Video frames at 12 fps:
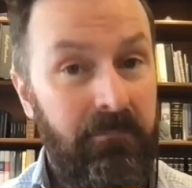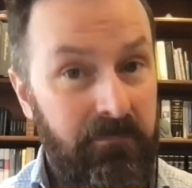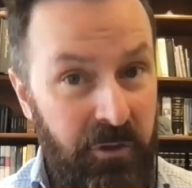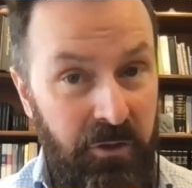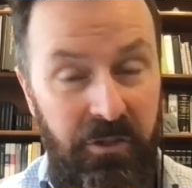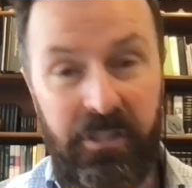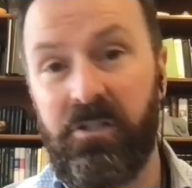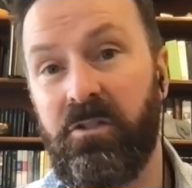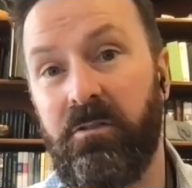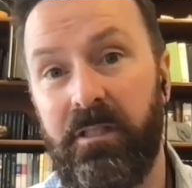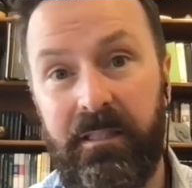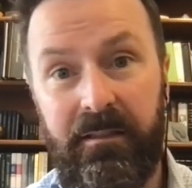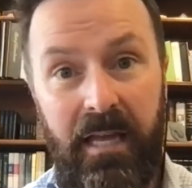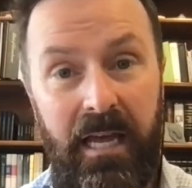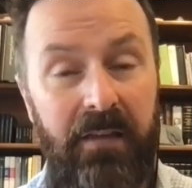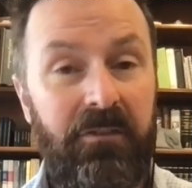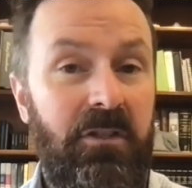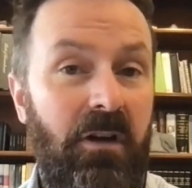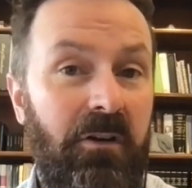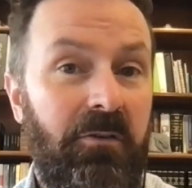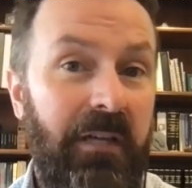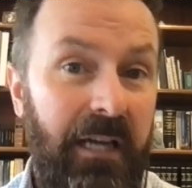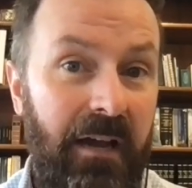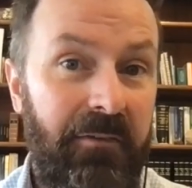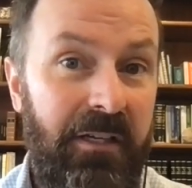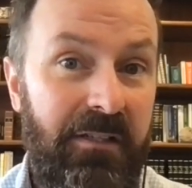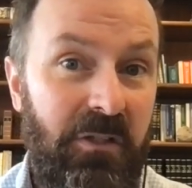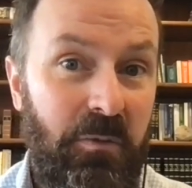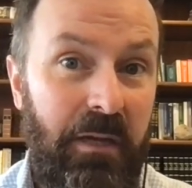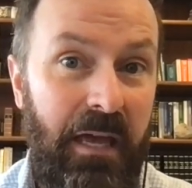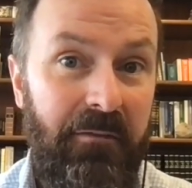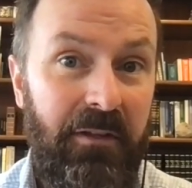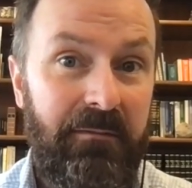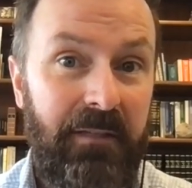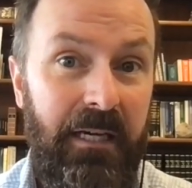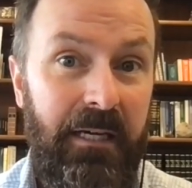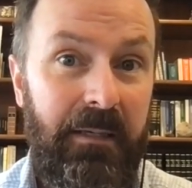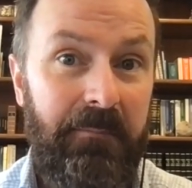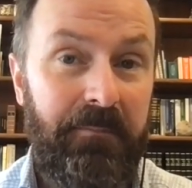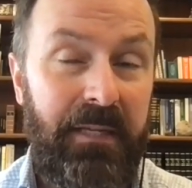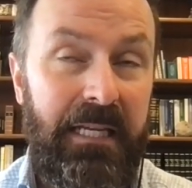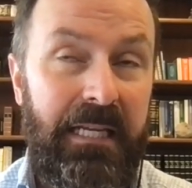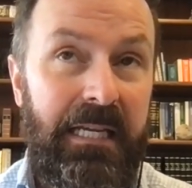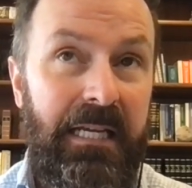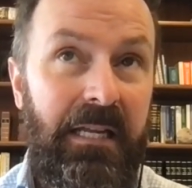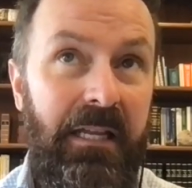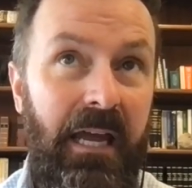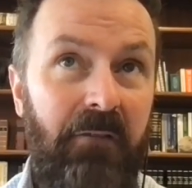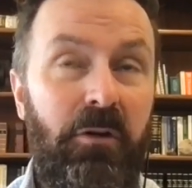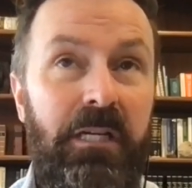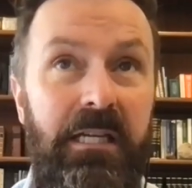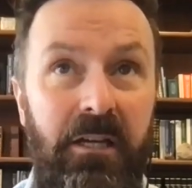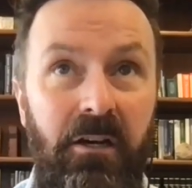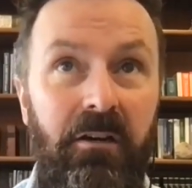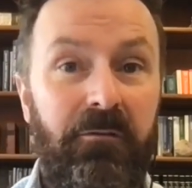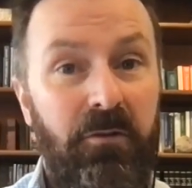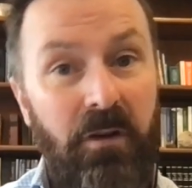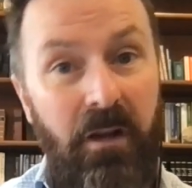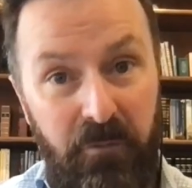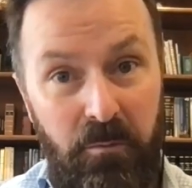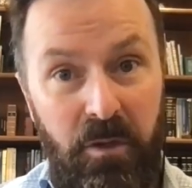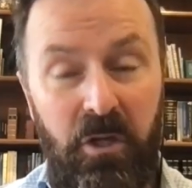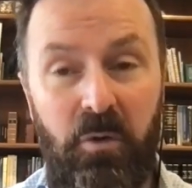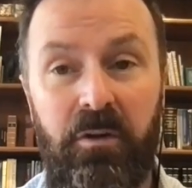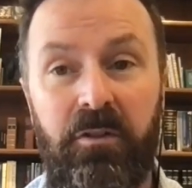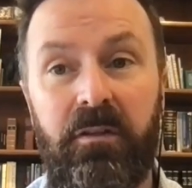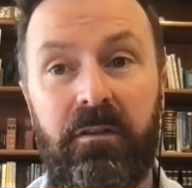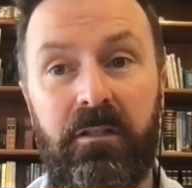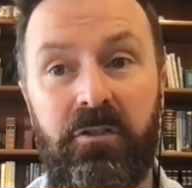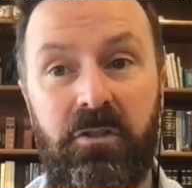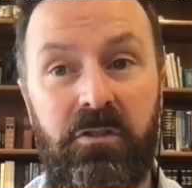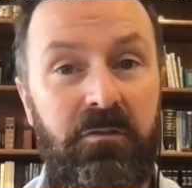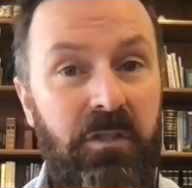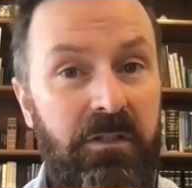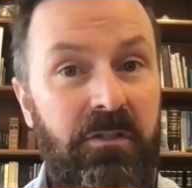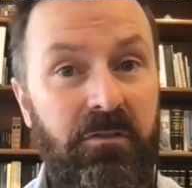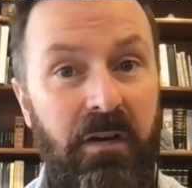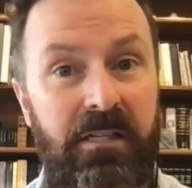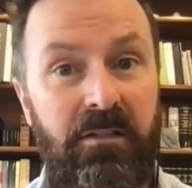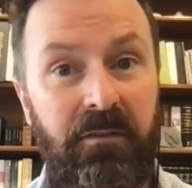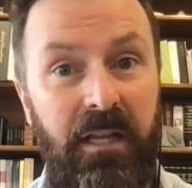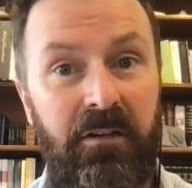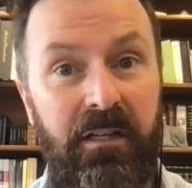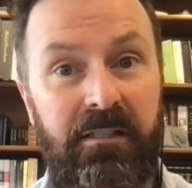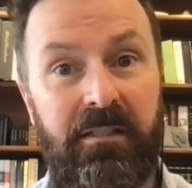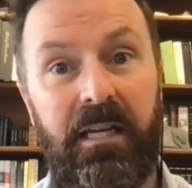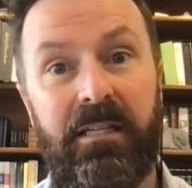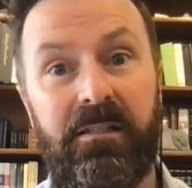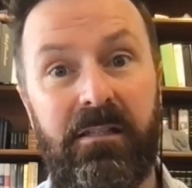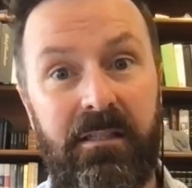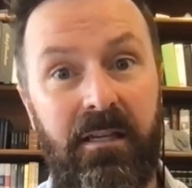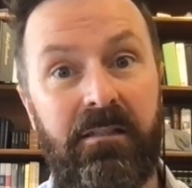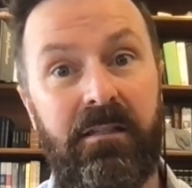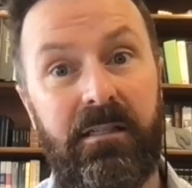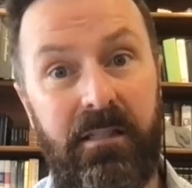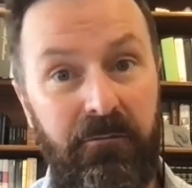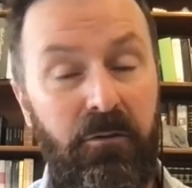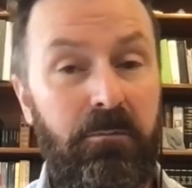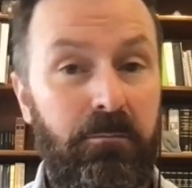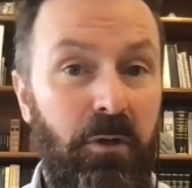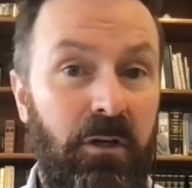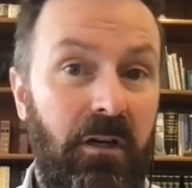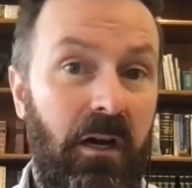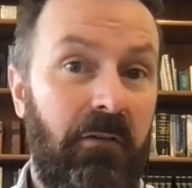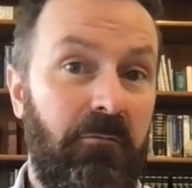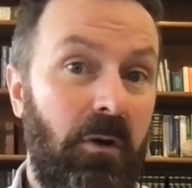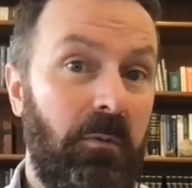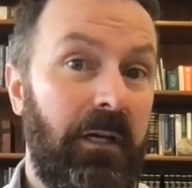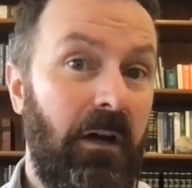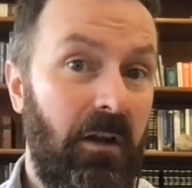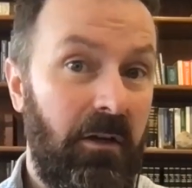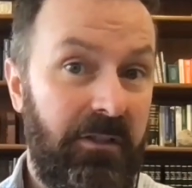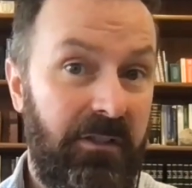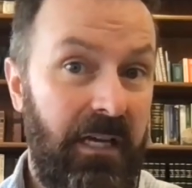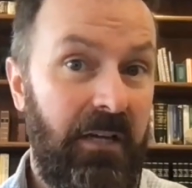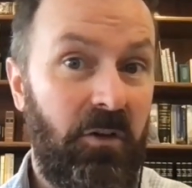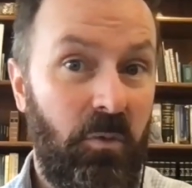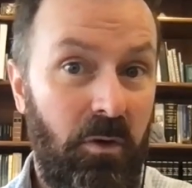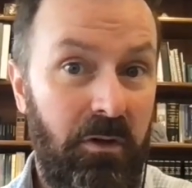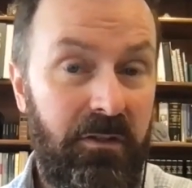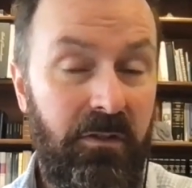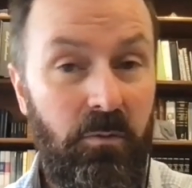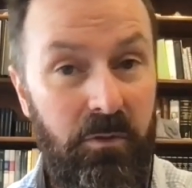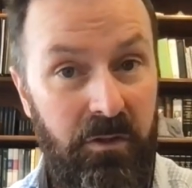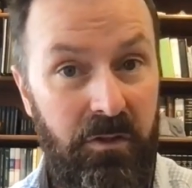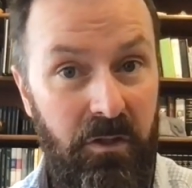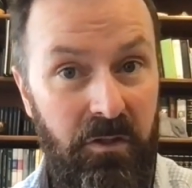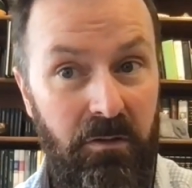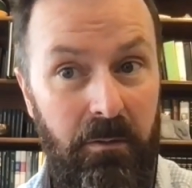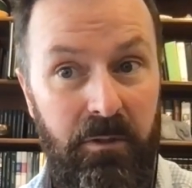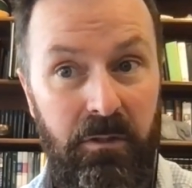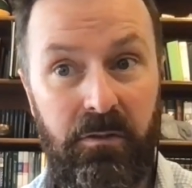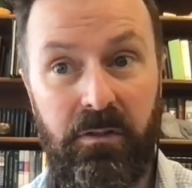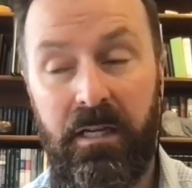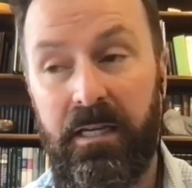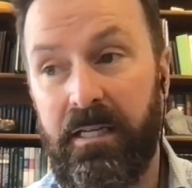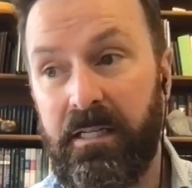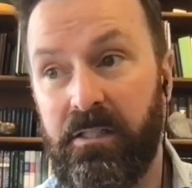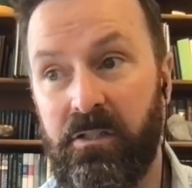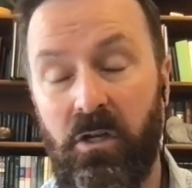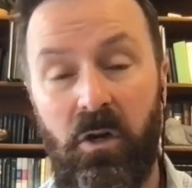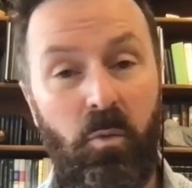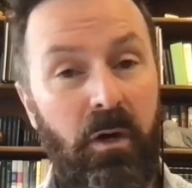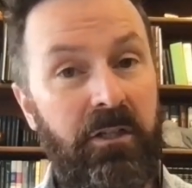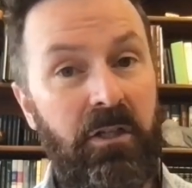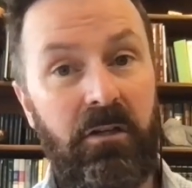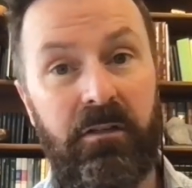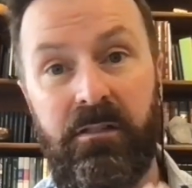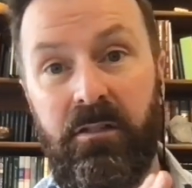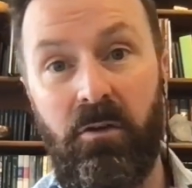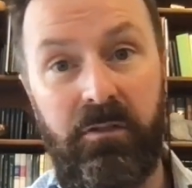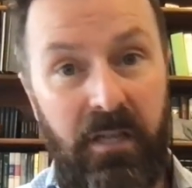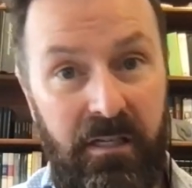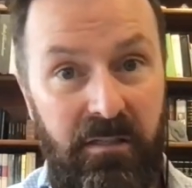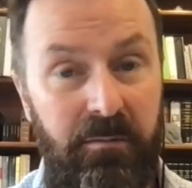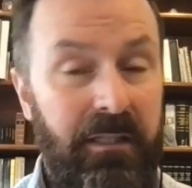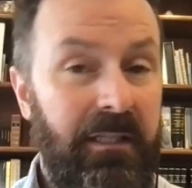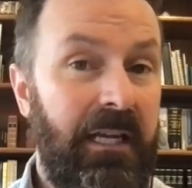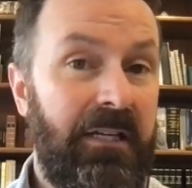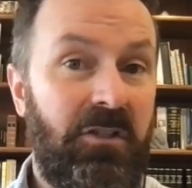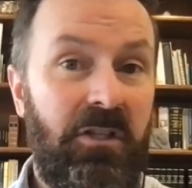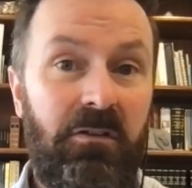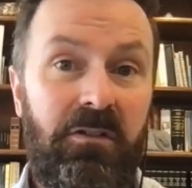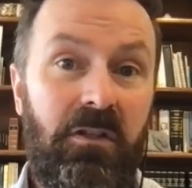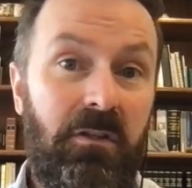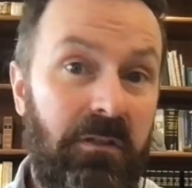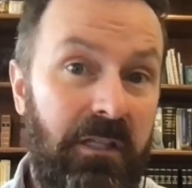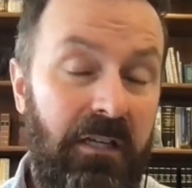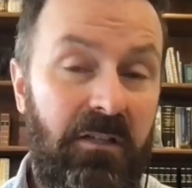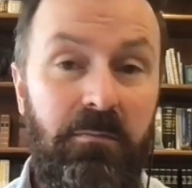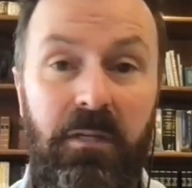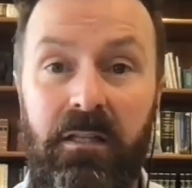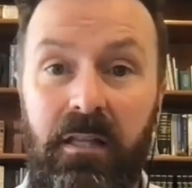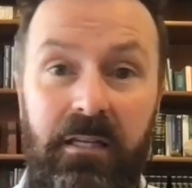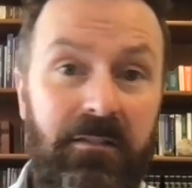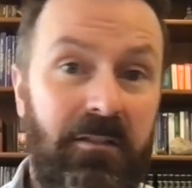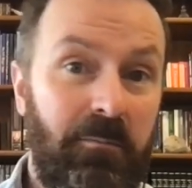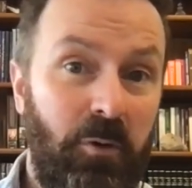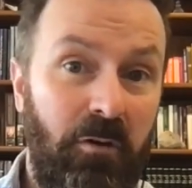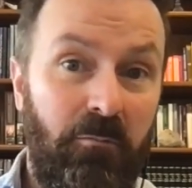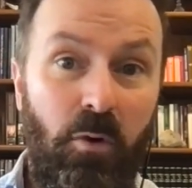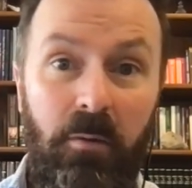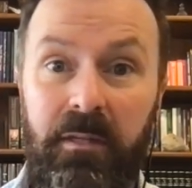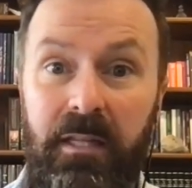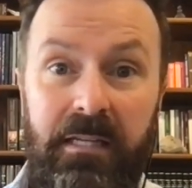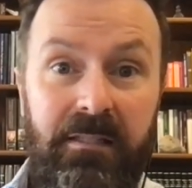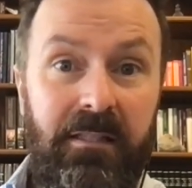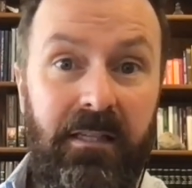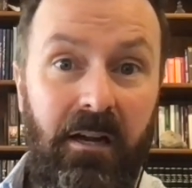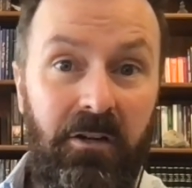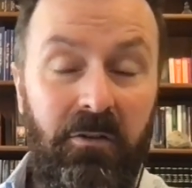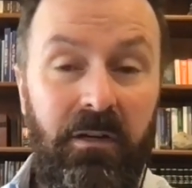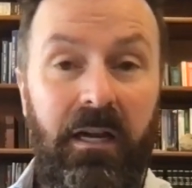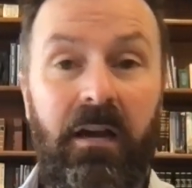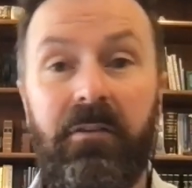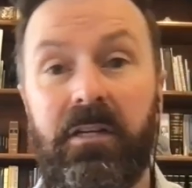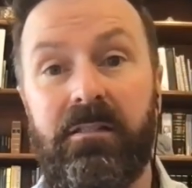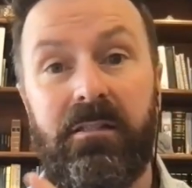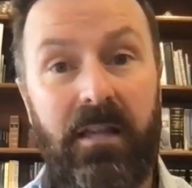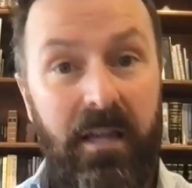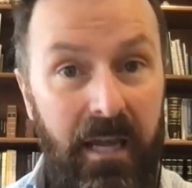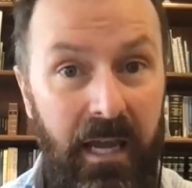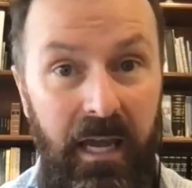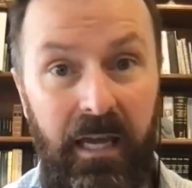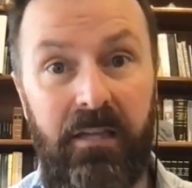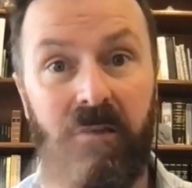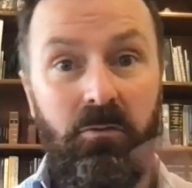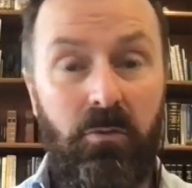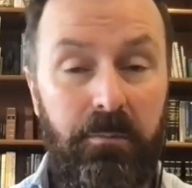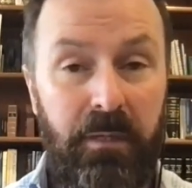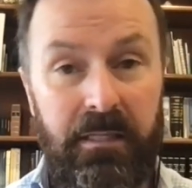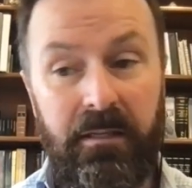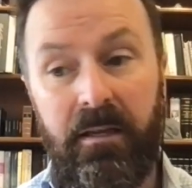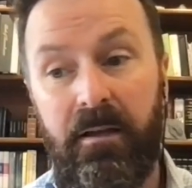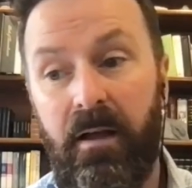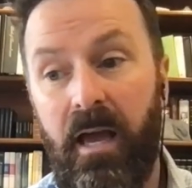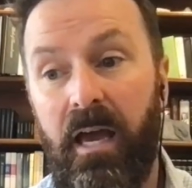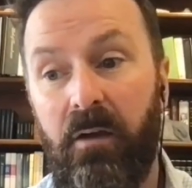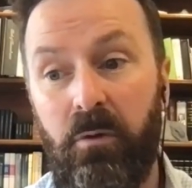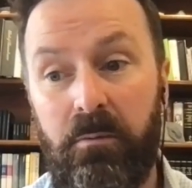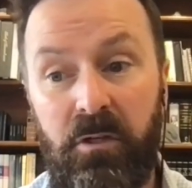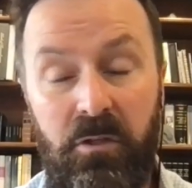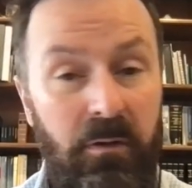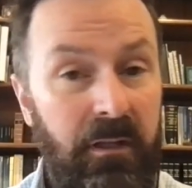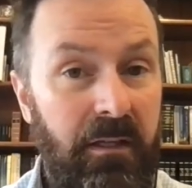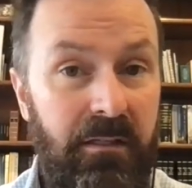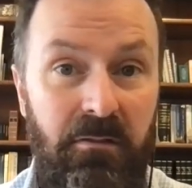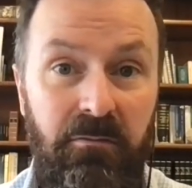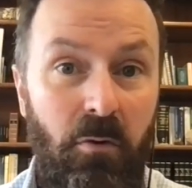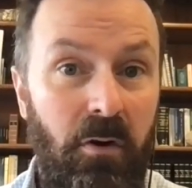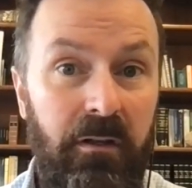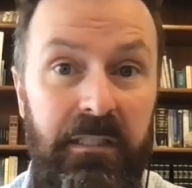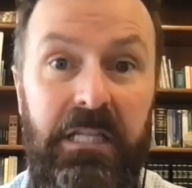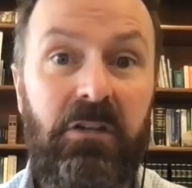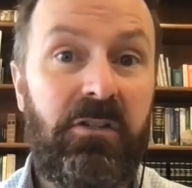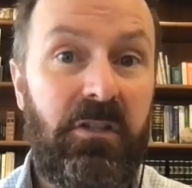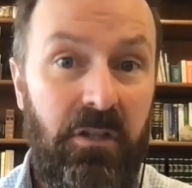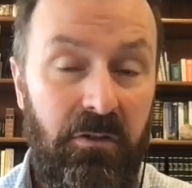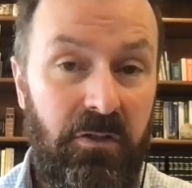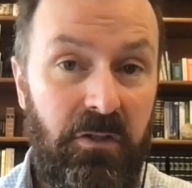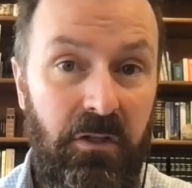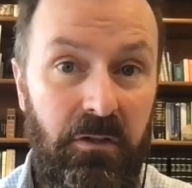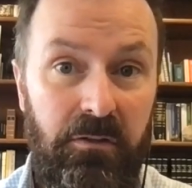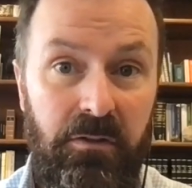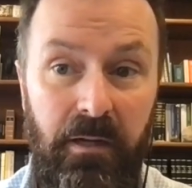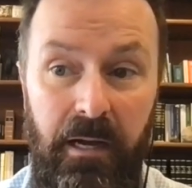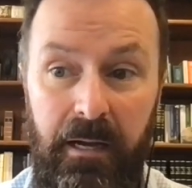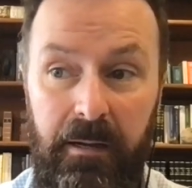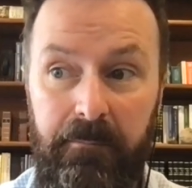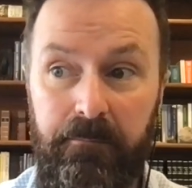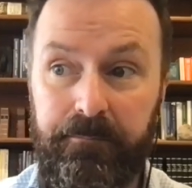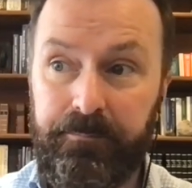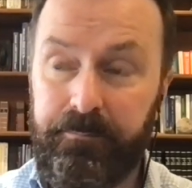church history and the Doctrine and Covenants as we have it. Every year, if you're not familiar with it, the Church of Jesus Christ of Latter-day Saints does a different book of what we call our standard works, which is our scriptures. So one year it's the Old Testament. The next year it's the New Testament. Then it's the Book of Mormon. Then it's the Doctrine and Covenants, and repeat. And we've been doing this for years and years and years. And